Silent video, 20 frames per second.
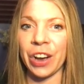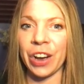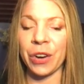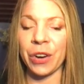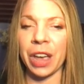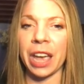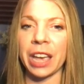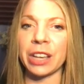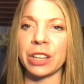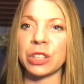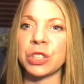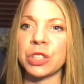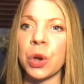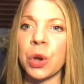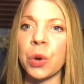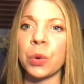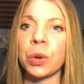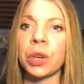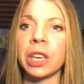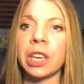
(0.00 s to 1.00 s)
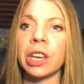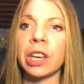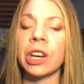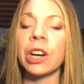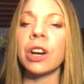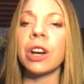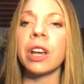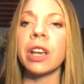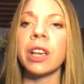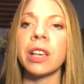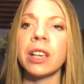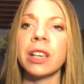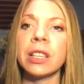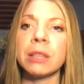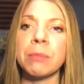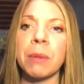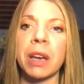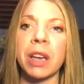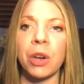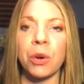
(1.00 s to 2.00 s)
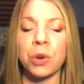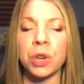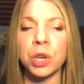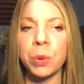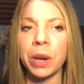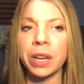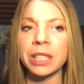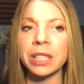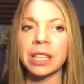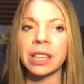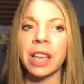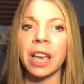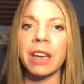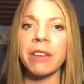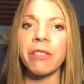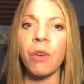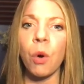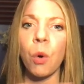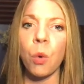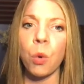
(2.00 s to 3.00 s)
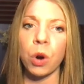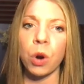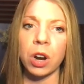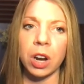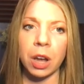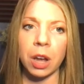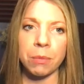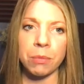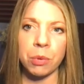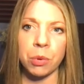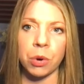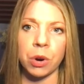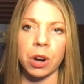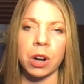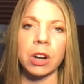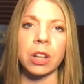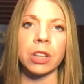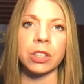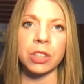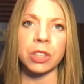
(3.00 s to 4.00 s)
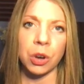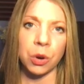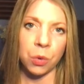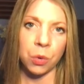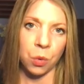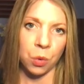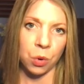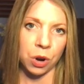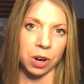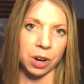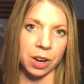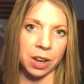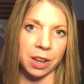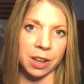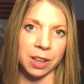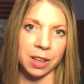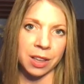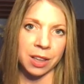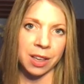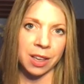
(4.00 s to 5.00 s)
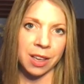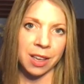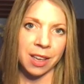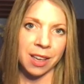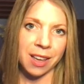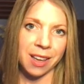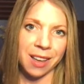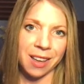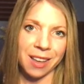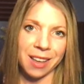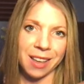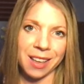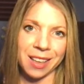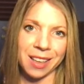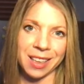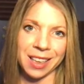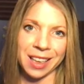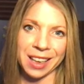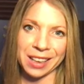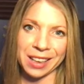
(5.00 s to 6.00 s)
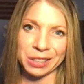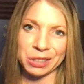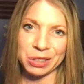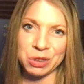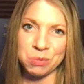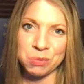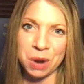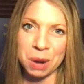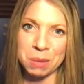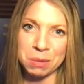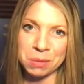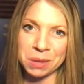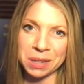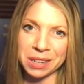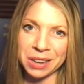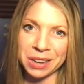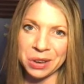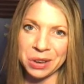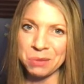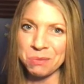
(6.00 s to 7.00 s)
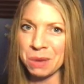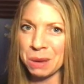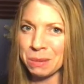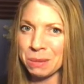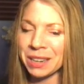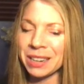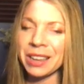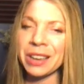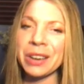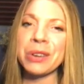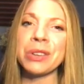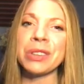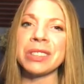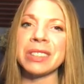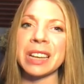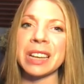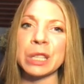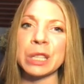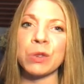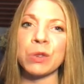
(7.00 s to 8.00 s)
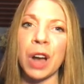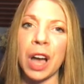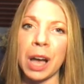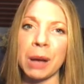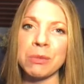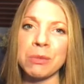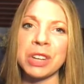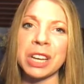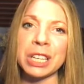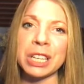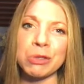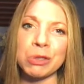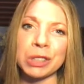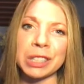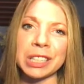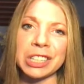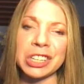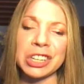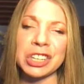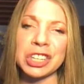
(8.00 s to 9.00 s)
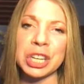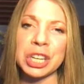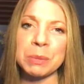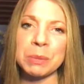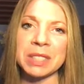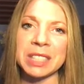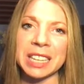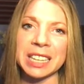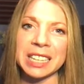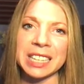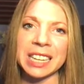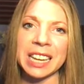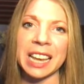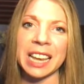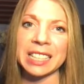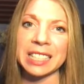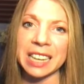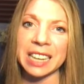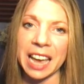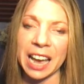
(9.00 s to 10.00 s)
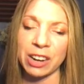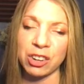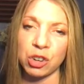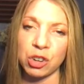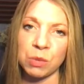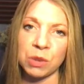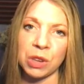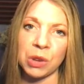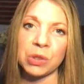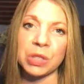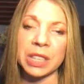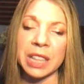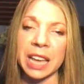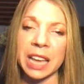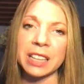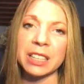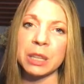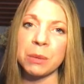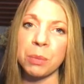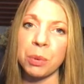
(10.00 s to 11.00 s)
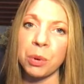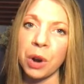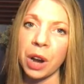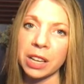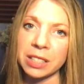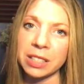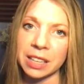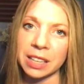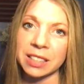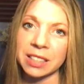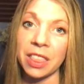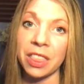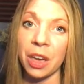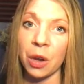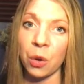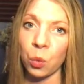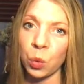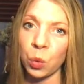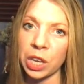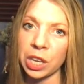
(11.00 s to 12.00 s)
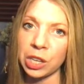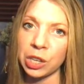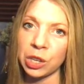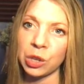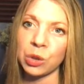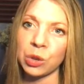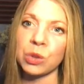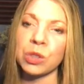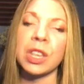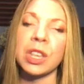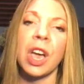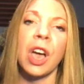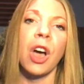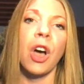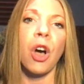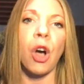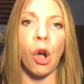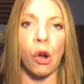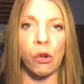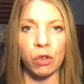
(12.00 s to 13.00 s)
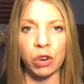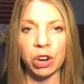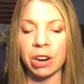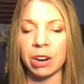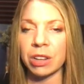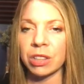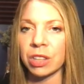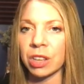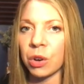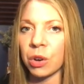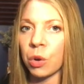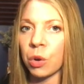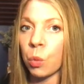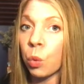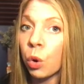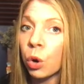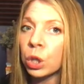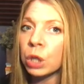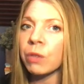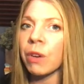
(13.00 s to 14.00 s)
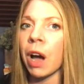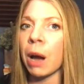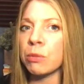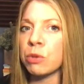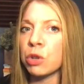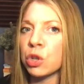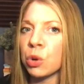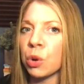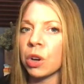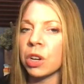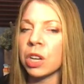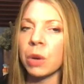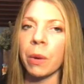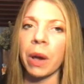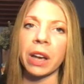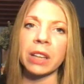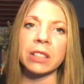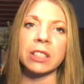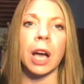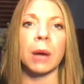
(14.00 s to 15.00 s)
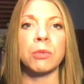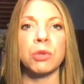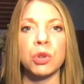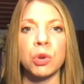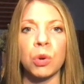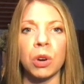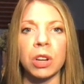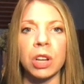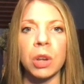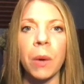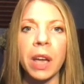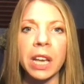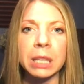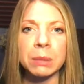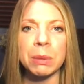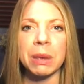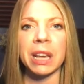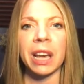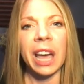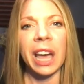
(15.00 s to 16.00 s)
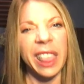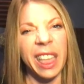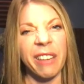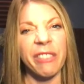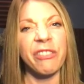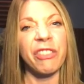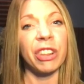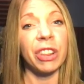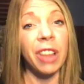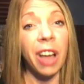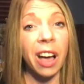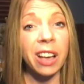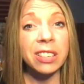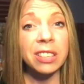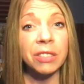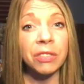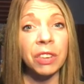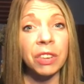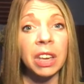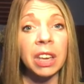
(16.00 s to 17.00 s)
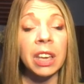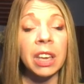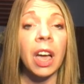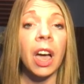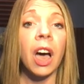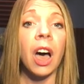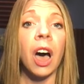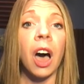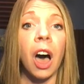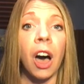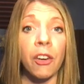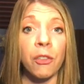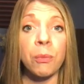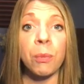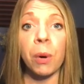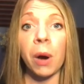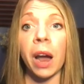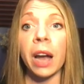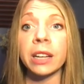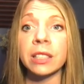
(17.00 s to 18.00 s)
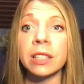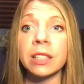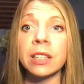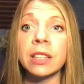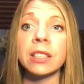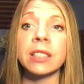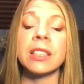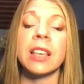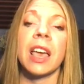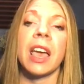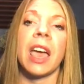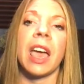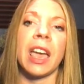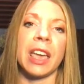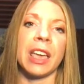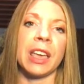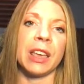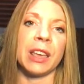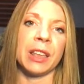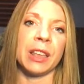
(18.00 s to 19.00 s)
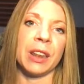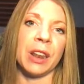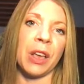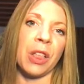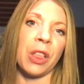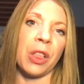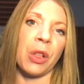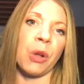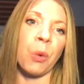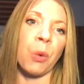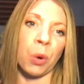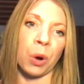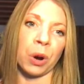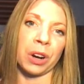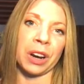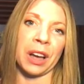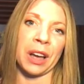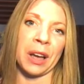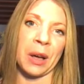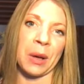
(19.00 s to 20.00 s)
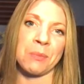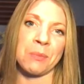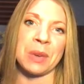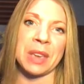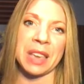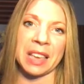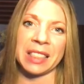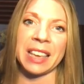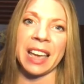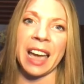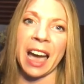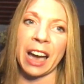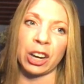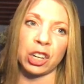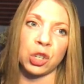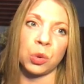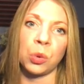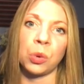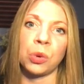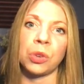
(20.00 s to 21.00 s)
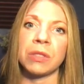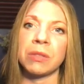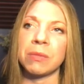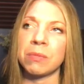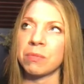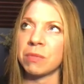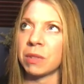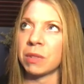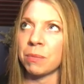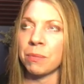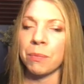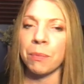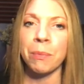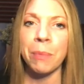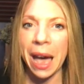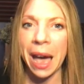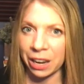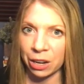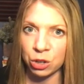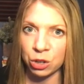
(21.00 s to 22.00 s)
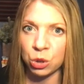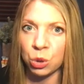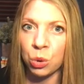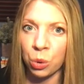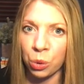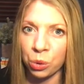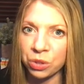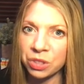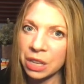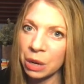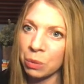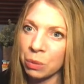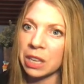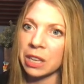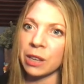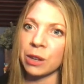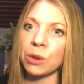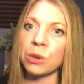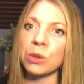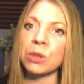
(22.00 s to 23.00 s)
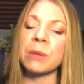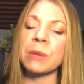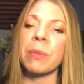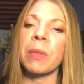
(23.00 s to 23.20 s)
Okay, so here is my OUXing Life Orca board. So Orca, as you probably know, maybe know, it stands for Objects, Relationships, CTAs, and Attributes. And that is the process that we use over here in the world of object-oriented UX. Object-oriented UX being kind of that philosophy of practice, and Orca being the actual bag of tools that we use.